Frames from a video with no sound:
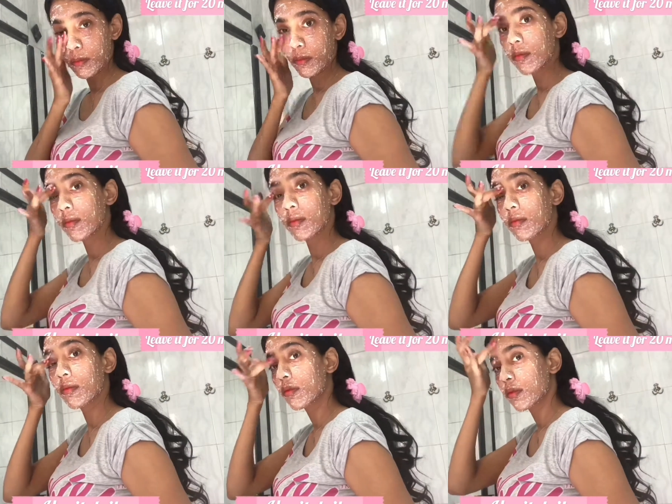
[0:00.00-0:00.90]
very
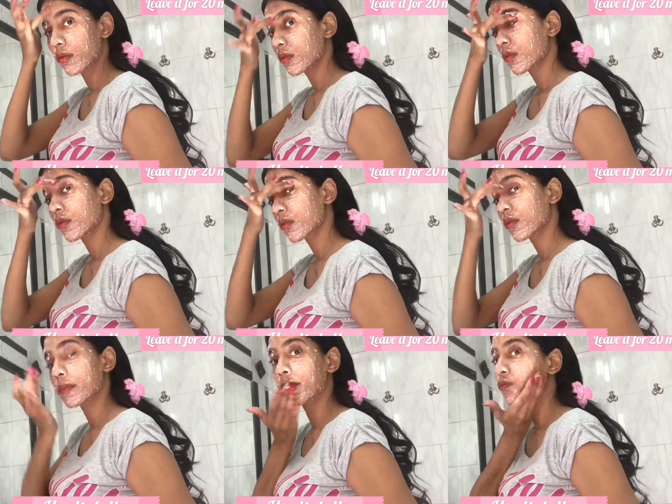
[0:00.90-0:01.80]
effective. You
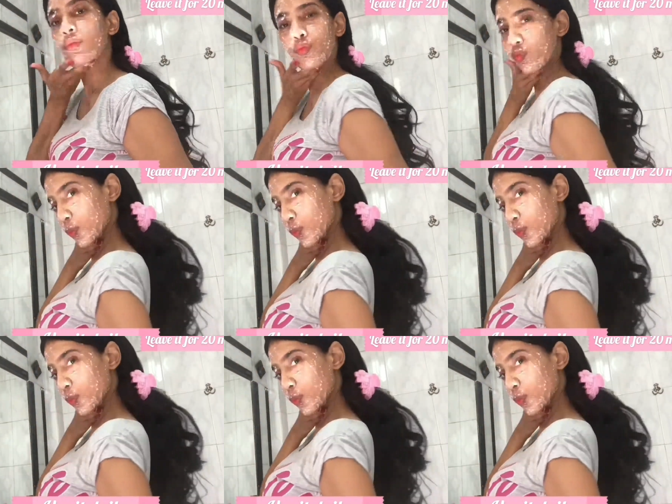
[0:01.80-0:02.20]
gotta try that